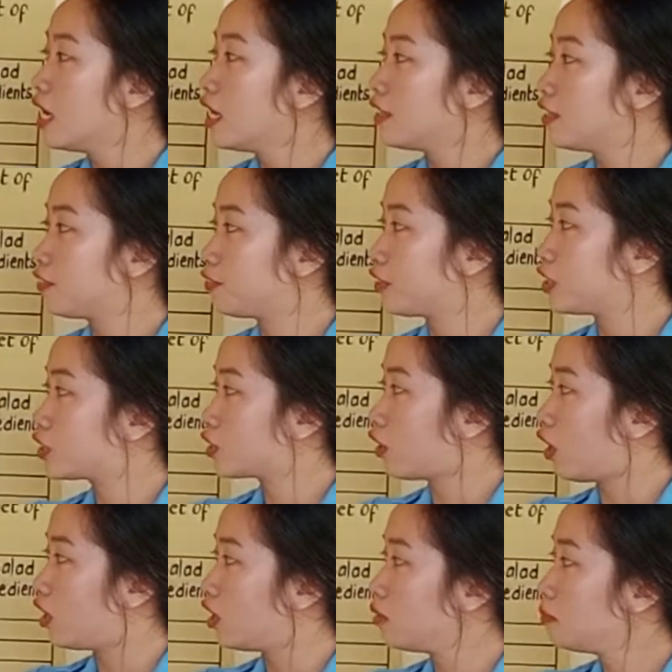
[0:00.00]
The first
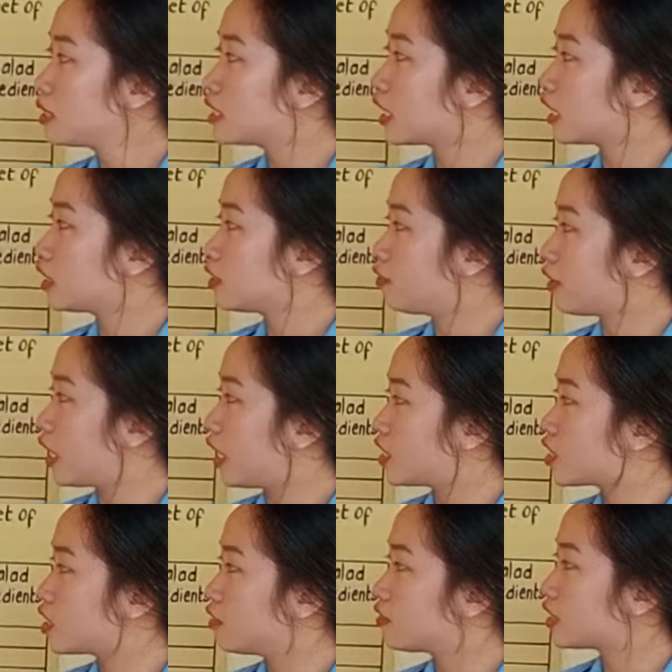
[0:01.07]
column is the
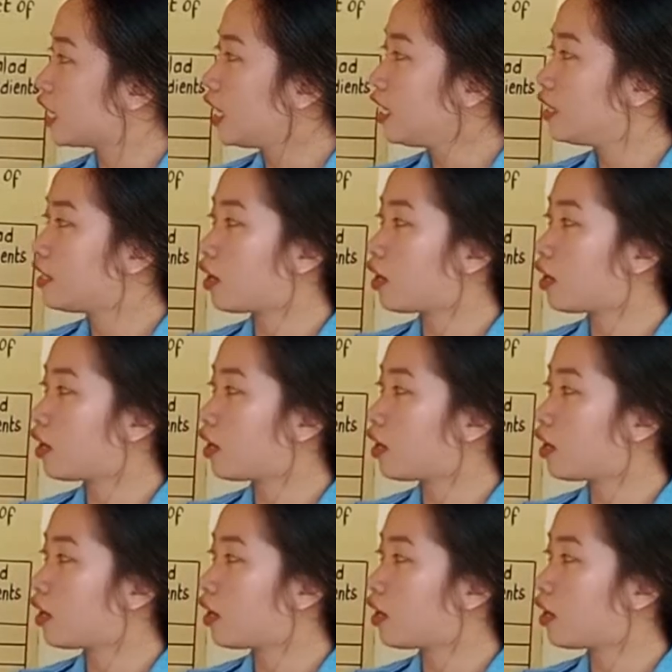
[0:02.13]
classification of salad